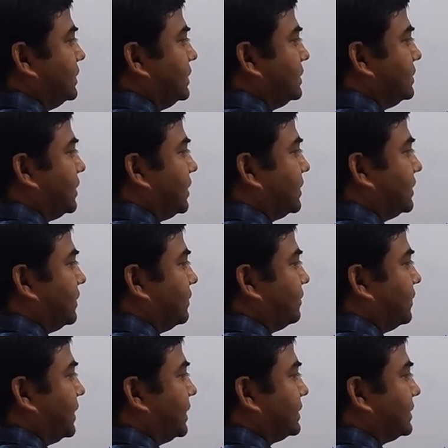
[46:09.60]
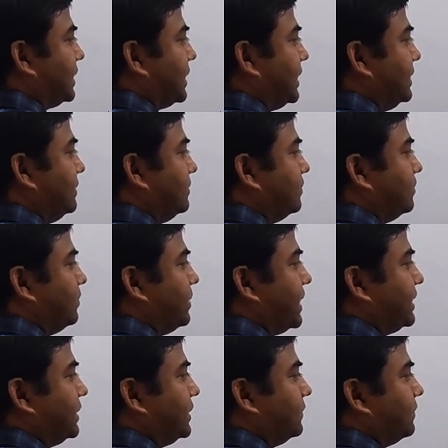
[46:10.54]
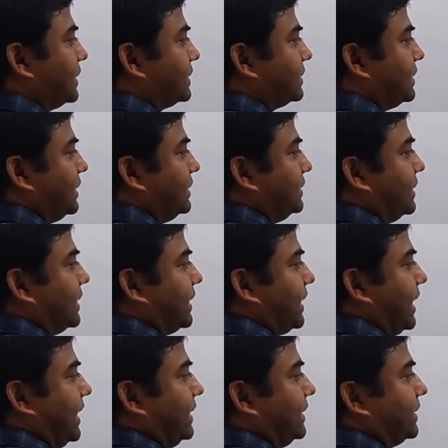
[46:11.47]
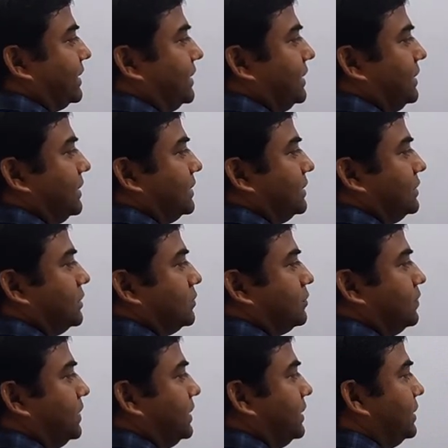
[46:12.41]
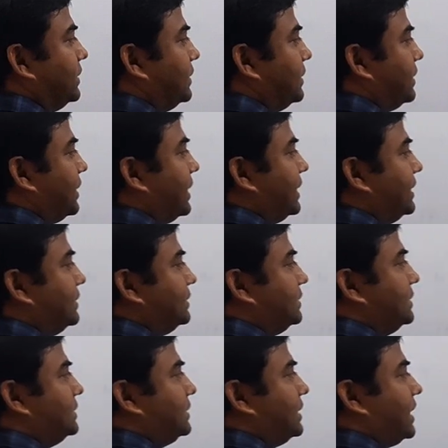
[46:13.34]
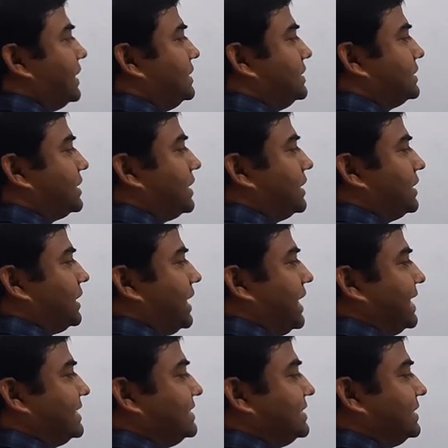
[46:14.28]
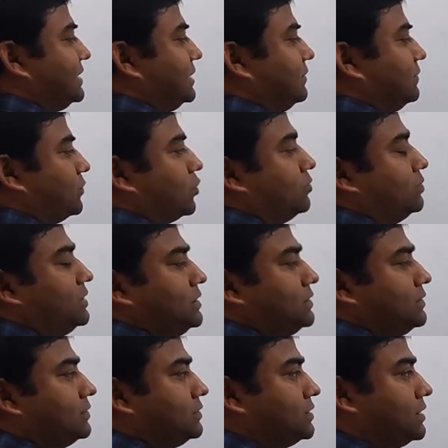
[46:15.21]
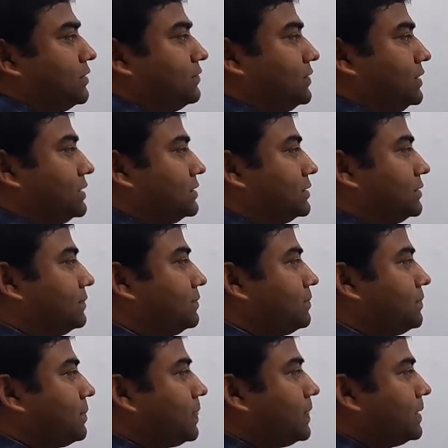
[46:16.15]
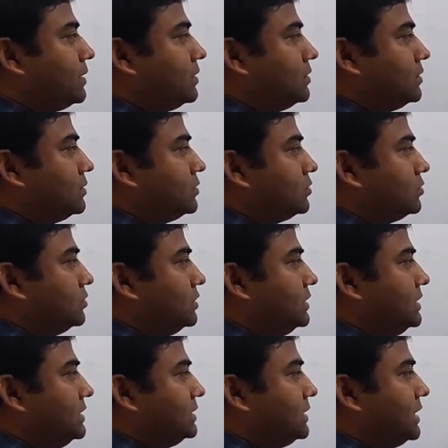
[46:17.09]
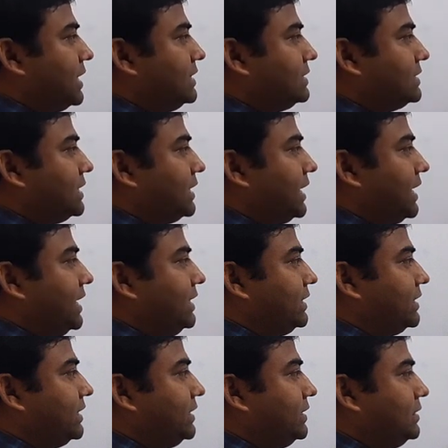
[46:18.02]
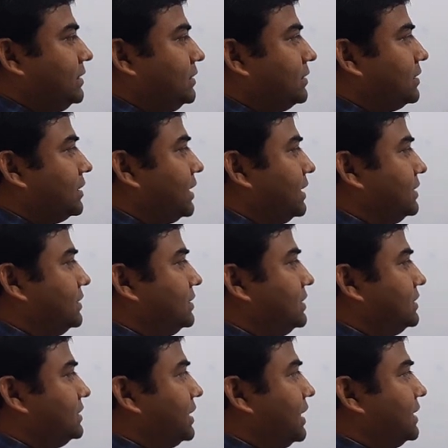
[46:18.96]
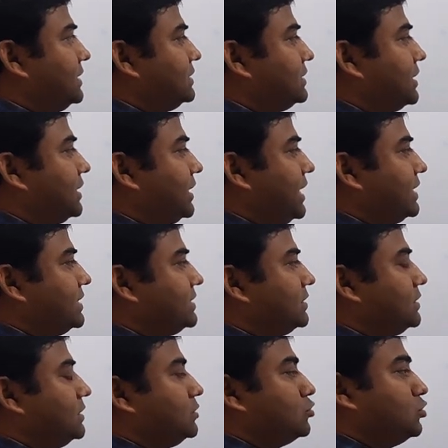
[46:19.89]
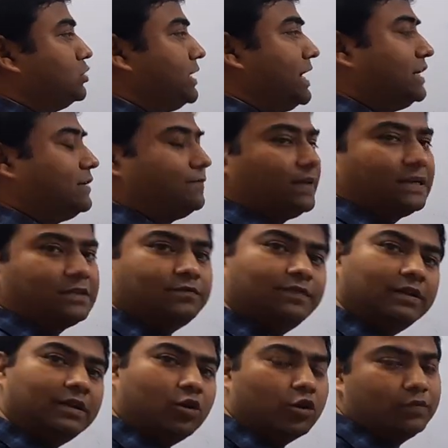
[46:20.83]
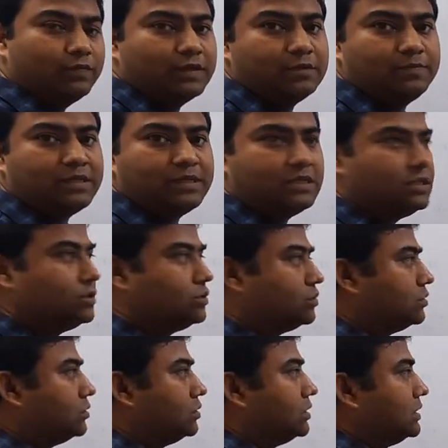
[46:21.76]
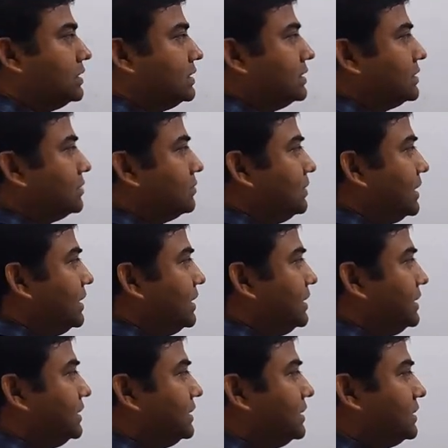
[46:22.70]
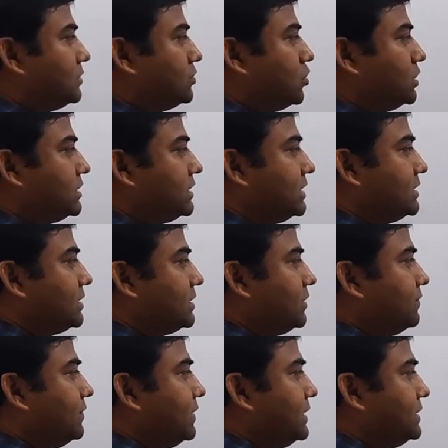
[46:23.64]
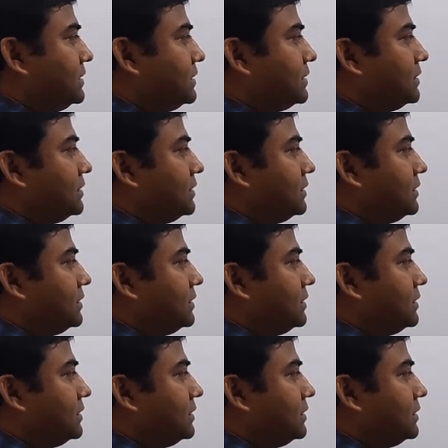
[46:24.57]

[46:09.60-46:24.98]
these are the flux line, magnetic flux line, they are entering in this field, and these lines are exiting from this surface. These lines are entering and these lines are exiting. So net flux will always be 0. Similarly, in this Gaussian surface,